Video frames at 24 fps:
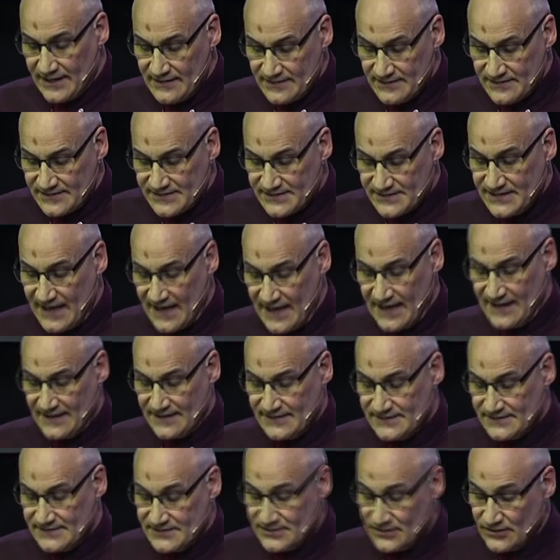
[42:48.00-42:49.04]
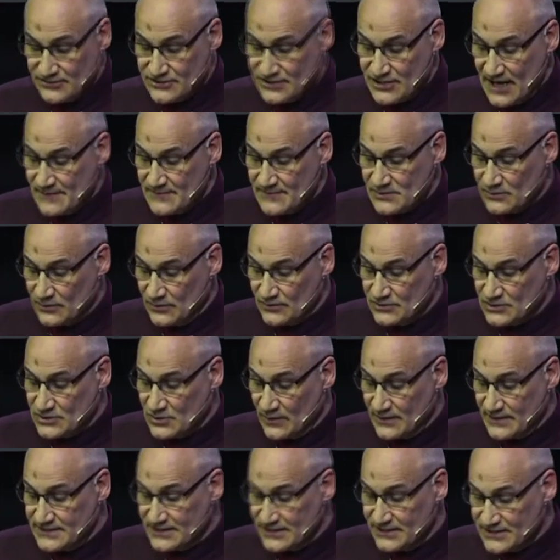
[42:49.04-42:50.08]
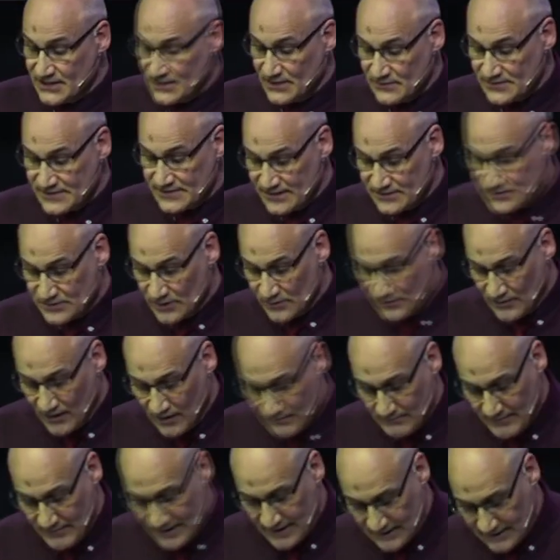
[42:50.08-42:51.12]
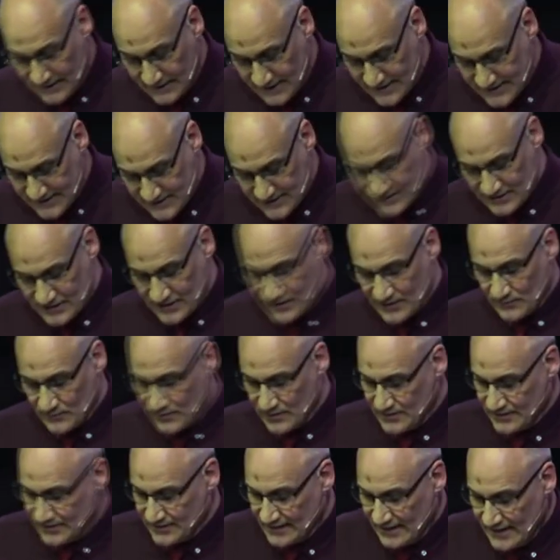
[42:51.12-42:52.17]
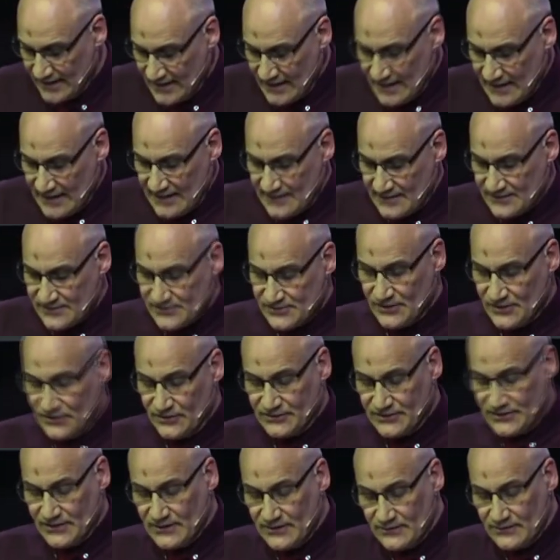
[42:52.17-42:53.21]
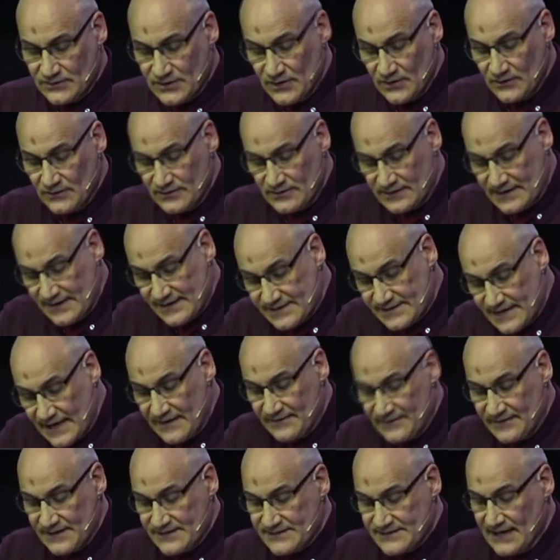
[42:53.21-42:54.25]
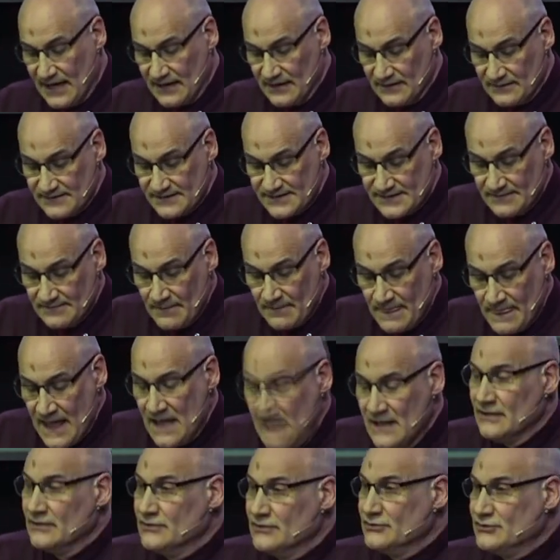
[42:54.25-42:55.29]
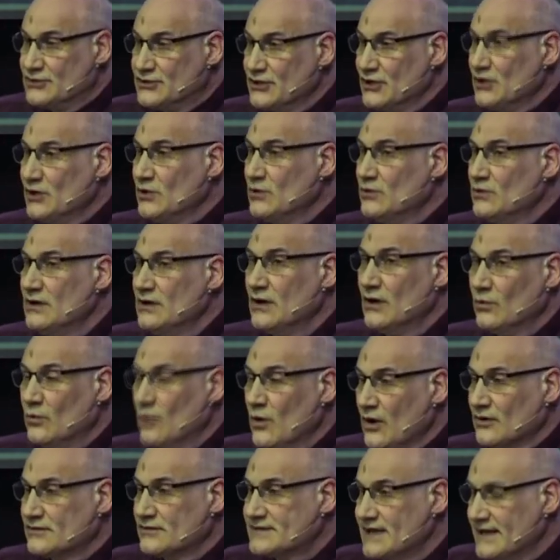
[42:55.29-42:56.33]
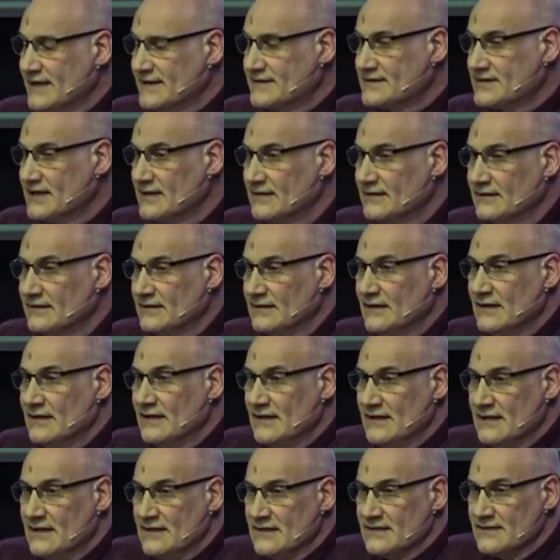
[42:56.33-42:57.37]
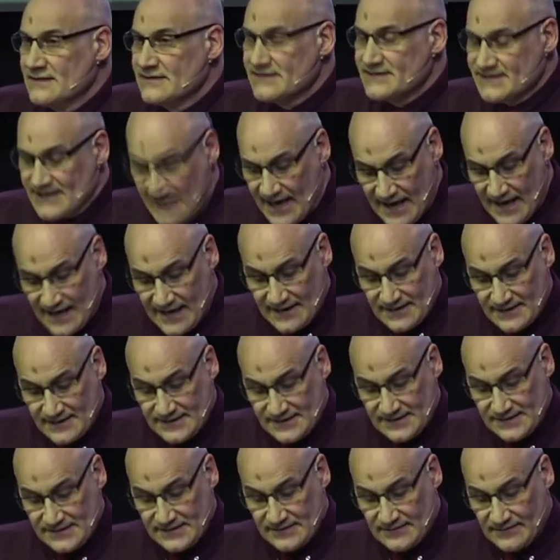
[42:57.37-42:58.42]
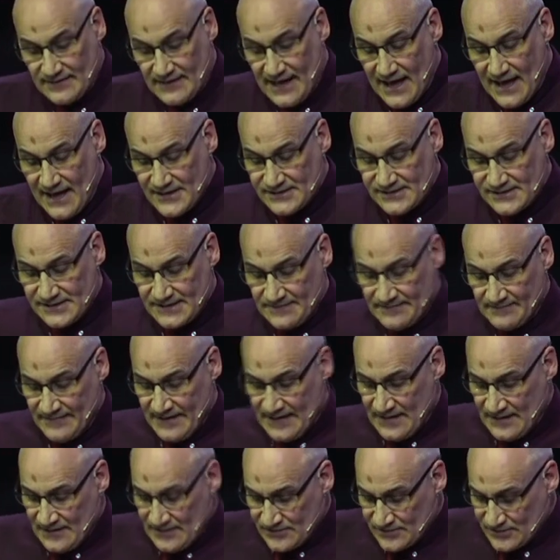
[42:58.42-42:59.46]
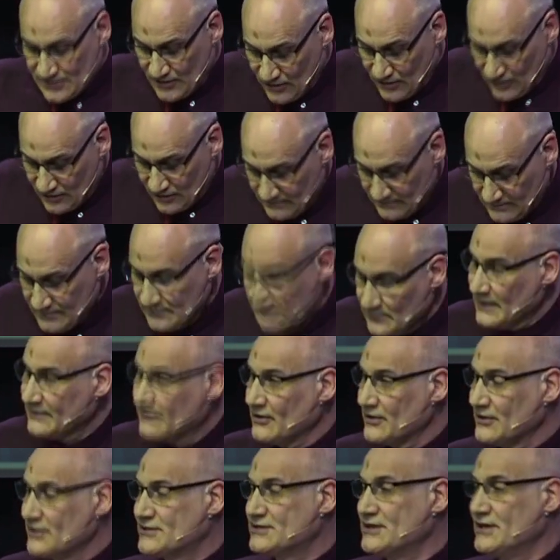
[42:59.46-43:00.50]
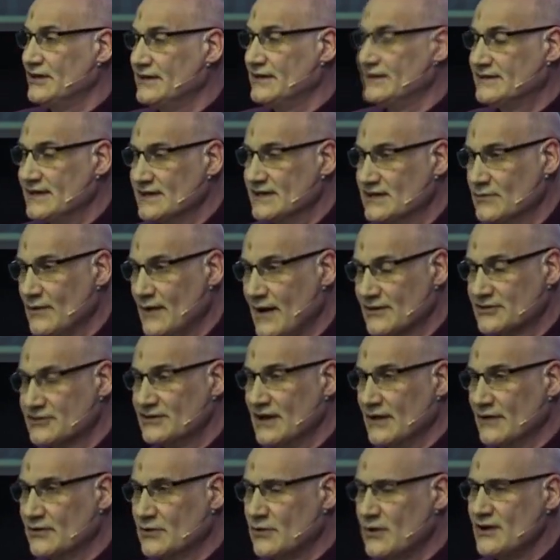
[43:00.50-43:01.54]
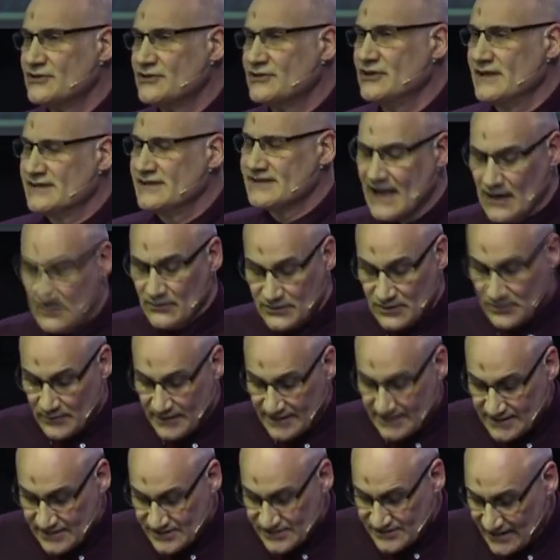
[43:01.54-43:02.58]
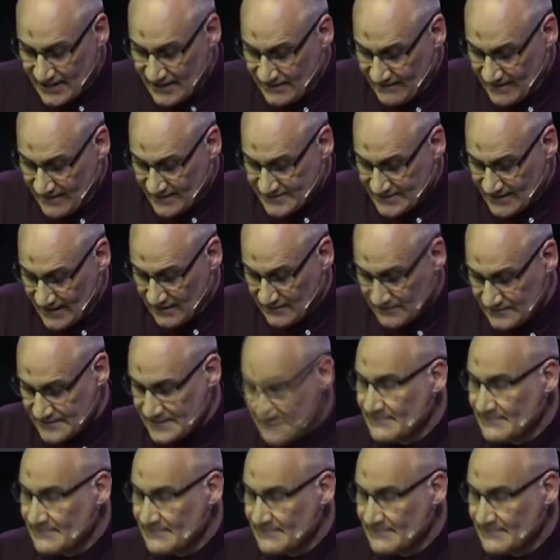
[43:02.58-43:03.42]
says. So James 1.22 says, Do not merely listen to the Word, and so do, do deceive yourselves. Do what it says. Yes? So we've got to turn it into action. Now, the question is how do we deceive ourselves?